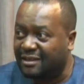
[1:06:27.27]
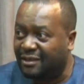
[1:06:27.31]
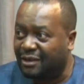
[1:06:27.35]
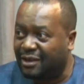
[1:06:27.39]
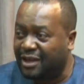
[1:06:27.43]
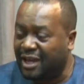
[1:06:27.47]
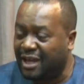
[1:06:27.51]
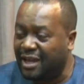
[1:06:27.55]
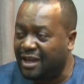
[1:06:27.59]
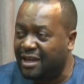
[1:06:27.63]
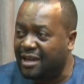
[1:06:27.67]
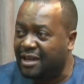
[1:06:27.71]

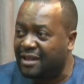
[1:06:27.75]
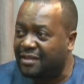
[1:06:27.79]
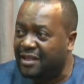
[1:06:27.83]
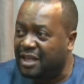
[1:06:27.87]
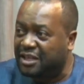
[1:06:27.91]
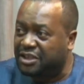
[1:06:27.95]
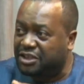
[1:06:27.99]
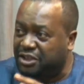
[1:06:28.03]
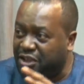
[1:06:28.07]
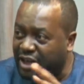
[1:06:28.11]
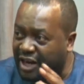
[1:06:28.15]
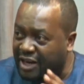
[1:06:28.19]
okay,
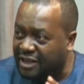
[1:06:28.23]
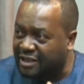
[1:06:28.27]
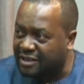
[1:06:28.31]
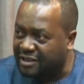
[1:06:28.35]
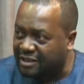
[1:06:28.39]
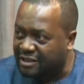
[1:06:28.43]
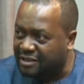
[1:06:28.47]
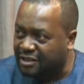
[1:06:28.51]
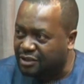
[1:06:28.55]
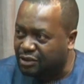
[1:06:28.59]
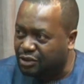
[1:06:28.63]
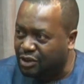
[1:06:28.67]
the
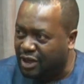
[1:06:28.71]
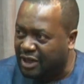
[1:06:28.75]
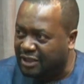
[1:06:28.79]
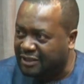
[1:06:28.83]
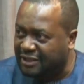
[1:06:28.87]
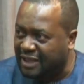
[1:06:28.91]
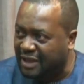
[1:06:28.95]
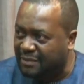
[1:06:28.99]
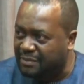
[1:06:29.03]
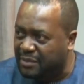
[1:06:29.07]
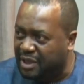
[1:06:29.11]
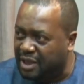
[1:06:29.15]
trend. Do you
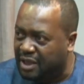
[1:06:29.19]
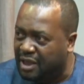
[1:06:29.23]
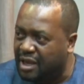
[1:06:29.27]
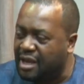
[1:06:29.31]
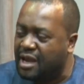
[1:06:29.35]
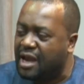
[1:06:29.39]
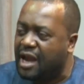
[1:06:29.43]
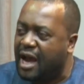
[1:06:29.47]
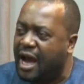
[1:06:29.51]
understand me?